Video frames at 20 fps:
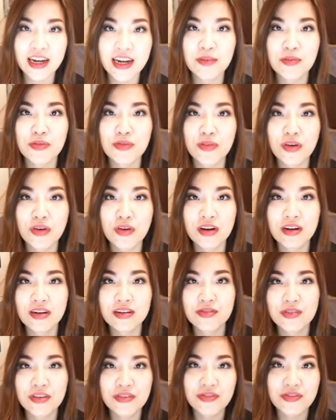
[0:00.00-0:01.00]
before
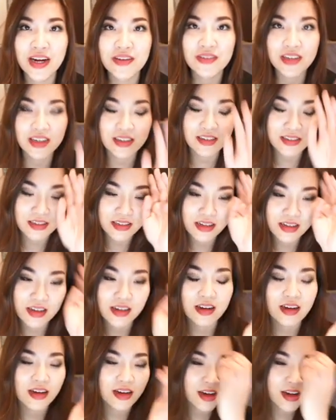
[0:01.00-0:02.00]
for 5 years,
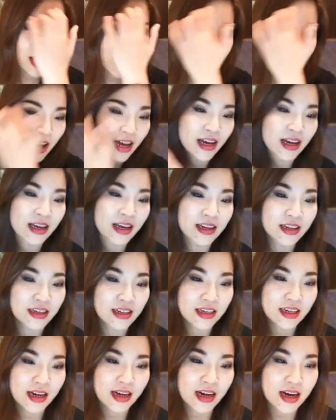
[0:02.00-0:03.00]

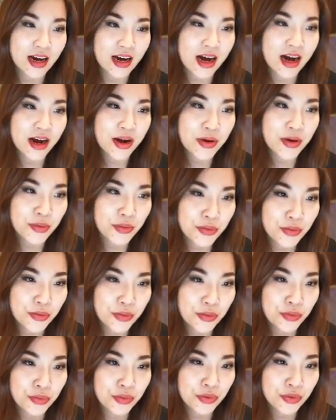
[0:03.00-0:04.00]
and I
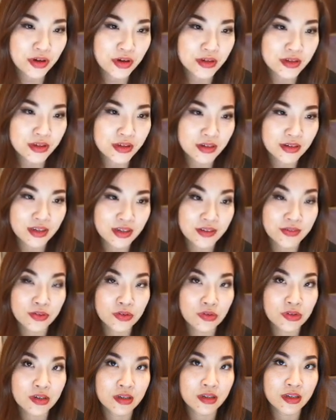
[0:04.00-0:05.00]
was already
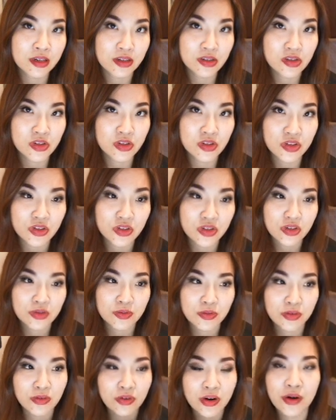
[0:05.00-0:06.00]
fluent in English
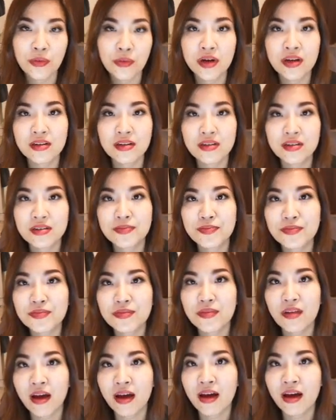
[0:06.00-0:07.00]
before I went.
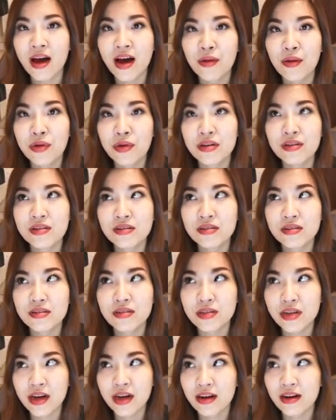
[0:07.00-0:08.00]
Okay, I went
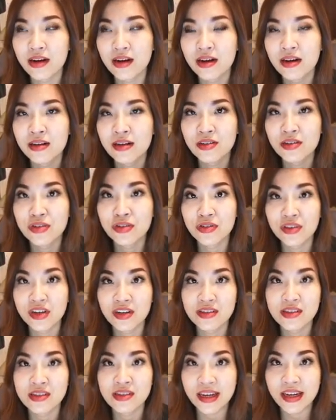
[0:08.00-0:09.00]
to Canada in
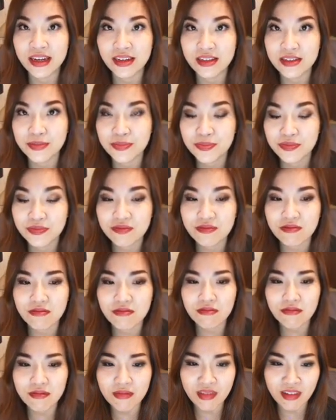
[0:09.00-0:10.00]
2008,
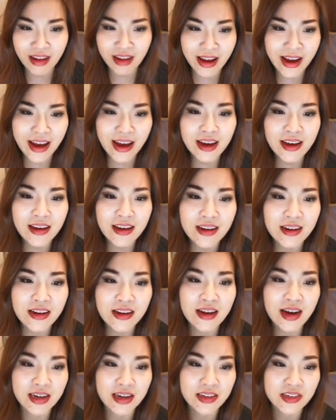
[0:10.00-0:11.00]

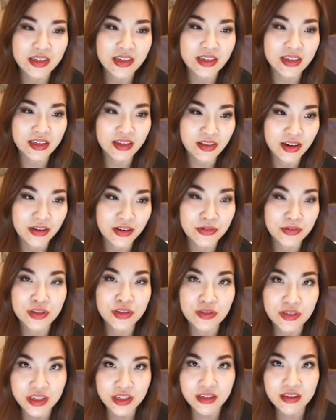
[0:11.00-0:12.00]
and I studied there for
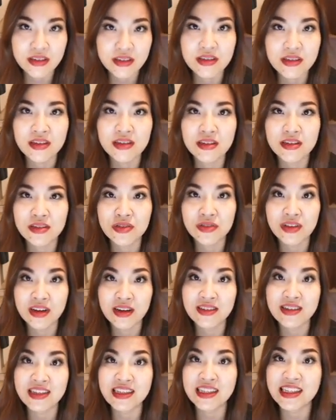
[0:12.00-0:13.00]
2 years until
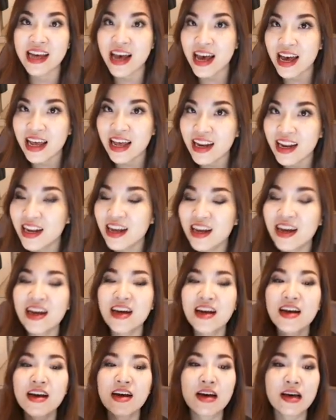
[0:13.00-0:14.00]
2010.
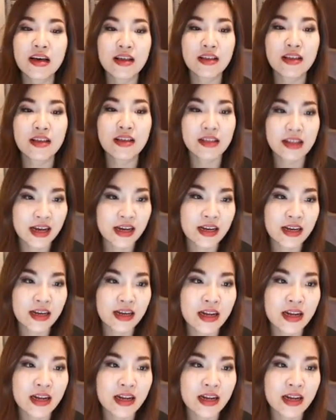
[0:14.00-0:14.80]
Then